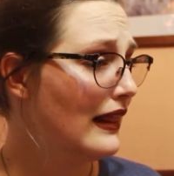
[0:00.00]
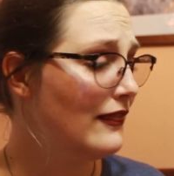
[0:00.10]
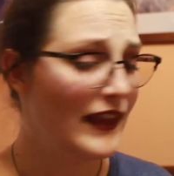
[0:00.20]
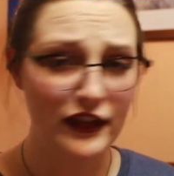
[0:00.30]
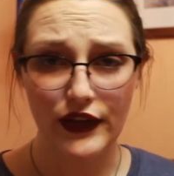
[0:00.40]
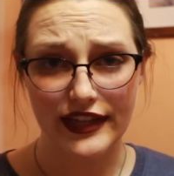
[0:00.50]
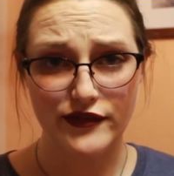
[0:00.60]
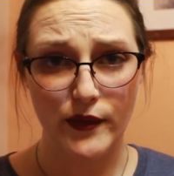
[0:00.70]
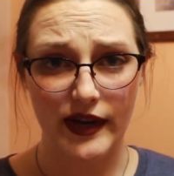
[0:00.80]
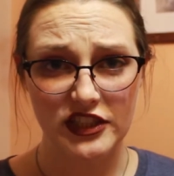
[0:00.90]
thank you guys
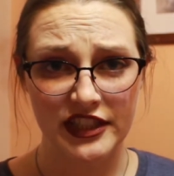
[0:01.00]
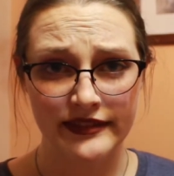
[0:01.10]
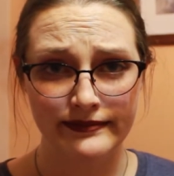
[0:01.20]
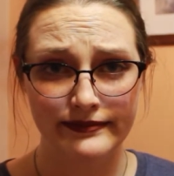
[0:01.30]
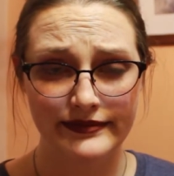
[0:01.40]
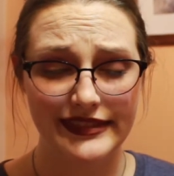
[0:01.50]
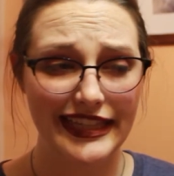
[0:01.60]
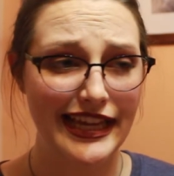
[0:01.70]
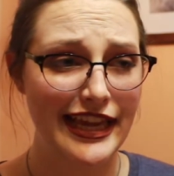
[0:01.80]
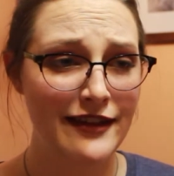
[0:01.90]
for watching.
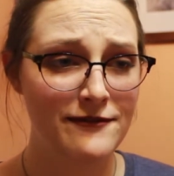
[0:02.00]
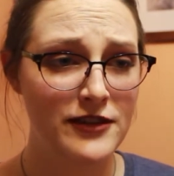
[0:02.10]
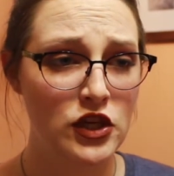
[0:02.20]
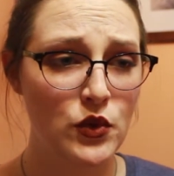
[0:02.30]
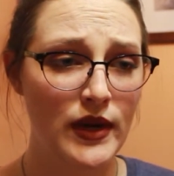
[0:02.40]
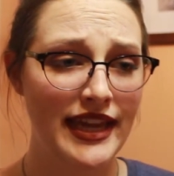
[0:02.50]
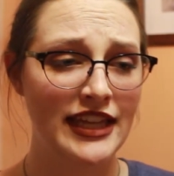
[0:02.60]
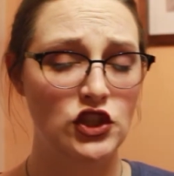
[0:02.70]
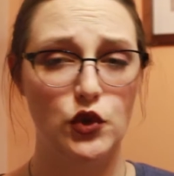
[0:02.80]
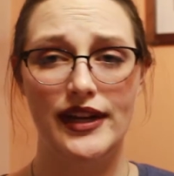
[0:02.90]
If you
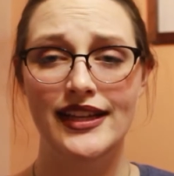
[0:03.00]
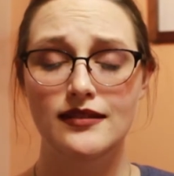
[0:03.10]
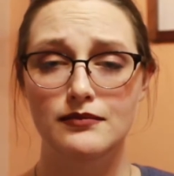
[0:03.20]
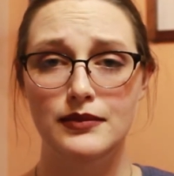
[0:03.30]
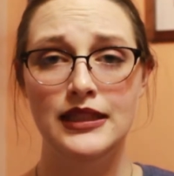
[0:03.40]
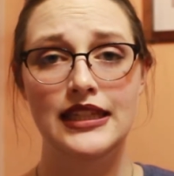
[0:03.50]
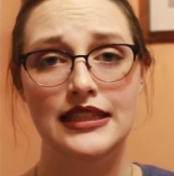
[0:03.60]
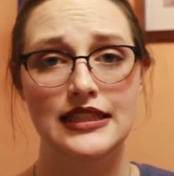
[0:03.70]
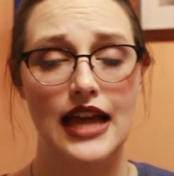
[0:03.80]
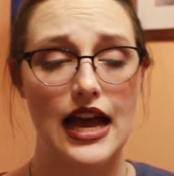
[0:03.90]
enjoyed it,
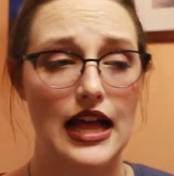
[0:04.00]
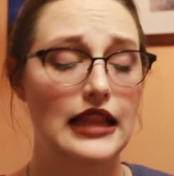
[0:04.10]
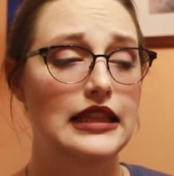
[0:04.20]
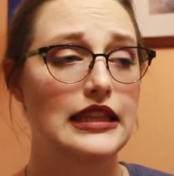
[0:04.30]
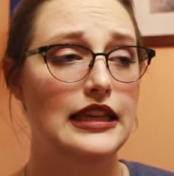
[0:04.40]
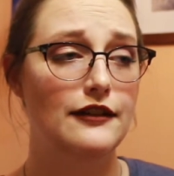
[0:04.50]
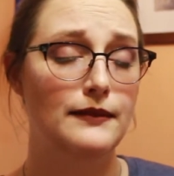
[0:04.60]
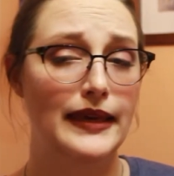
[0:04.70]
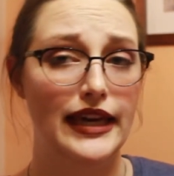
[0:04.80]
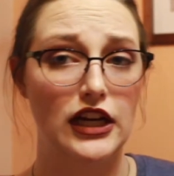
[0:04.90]
please leave
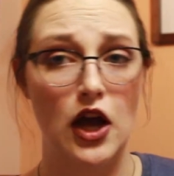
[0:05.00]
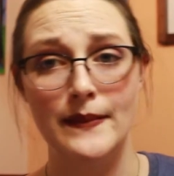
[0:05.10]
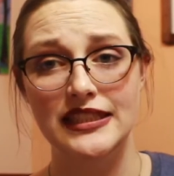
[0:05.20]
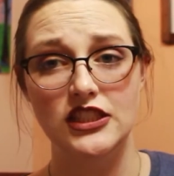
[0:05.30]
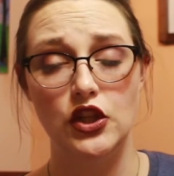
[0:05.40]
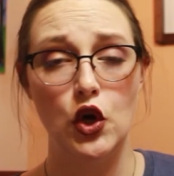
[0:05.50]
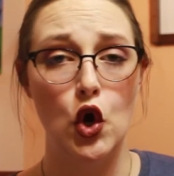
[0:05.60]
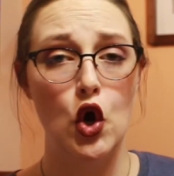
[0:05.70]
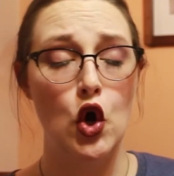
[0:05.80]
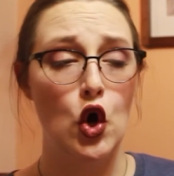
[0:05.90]
me a comment
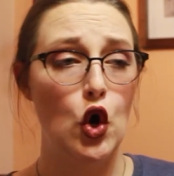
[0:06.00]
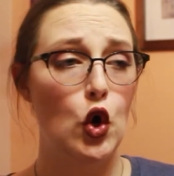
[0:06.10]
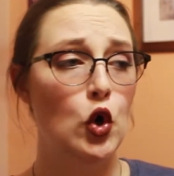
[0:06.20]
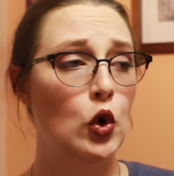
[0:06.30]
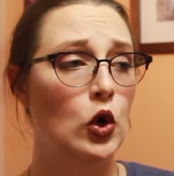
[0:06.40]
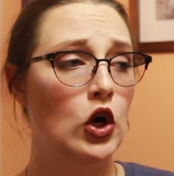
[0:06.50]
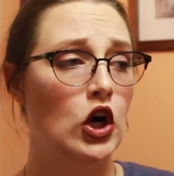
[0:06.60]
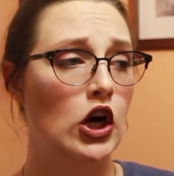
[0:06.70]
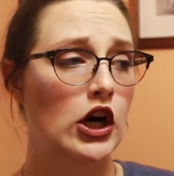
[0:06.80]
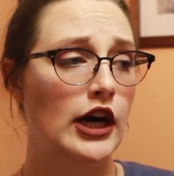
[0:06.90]

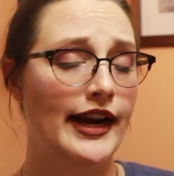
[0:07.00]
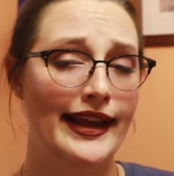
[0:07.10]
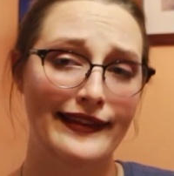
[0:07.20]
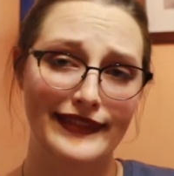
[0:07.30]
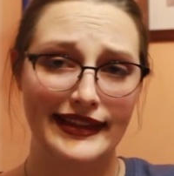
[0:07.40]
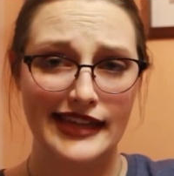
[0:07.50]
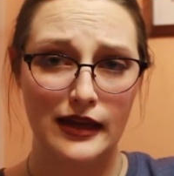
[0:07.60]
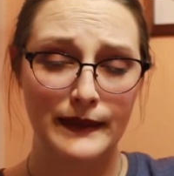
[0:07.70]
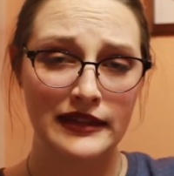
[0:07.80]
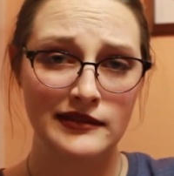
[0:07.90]
or hit that
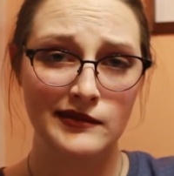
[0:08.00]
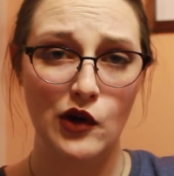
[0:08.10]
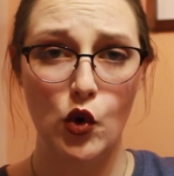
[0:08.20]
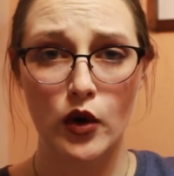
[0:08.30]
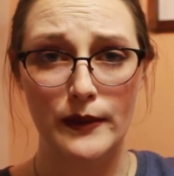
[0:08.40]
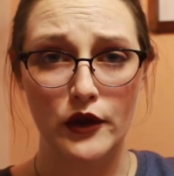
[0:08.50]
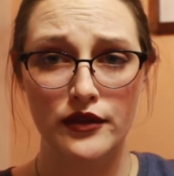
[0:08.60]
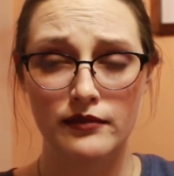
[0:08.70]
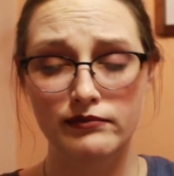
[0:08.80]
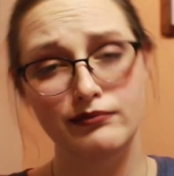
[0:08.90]
like button, or
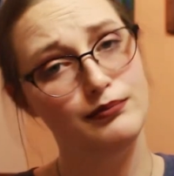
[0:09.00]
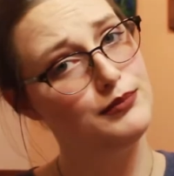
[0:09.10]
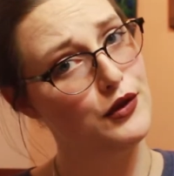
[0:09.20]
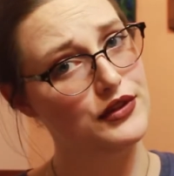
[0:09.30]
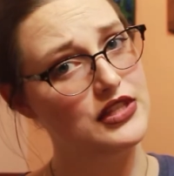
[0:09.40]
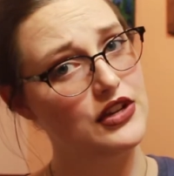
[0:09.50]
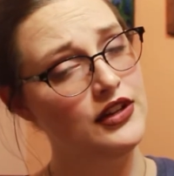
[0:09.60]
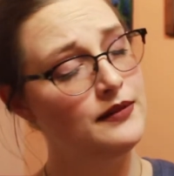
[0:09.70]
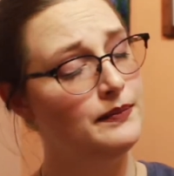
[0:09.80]
both. Both is good.